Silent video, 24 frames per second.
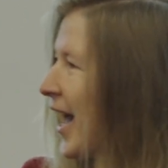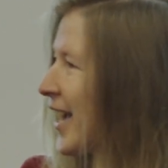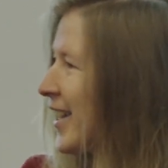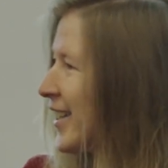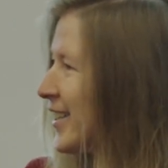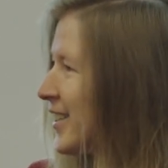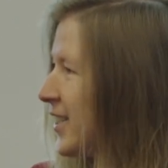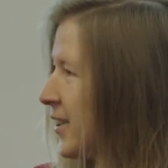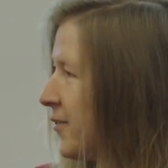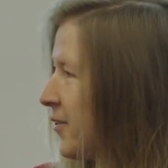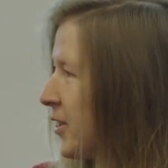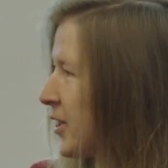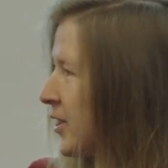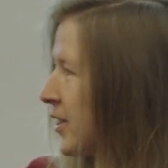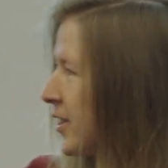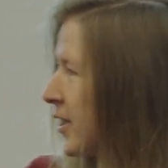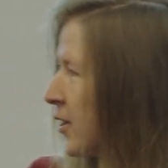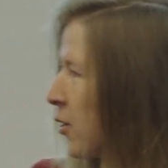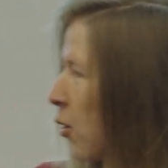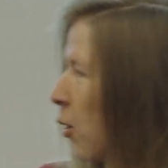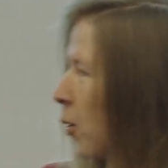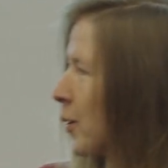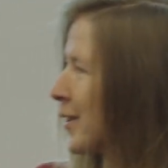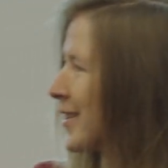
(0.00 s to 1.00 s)
activity
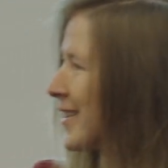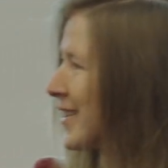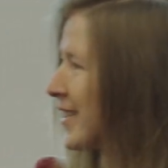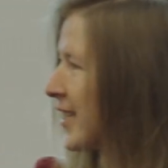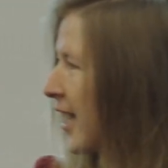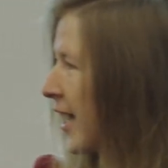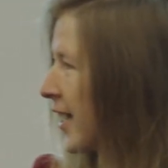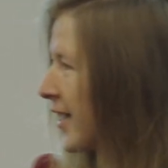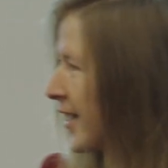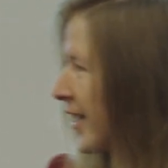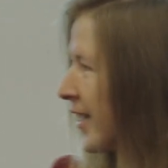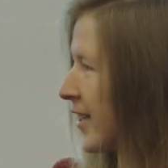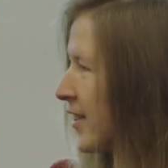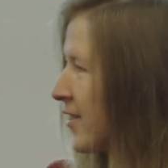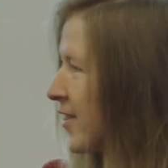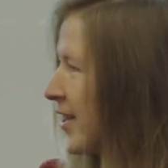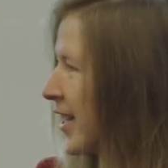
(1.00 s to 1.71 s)
called studying.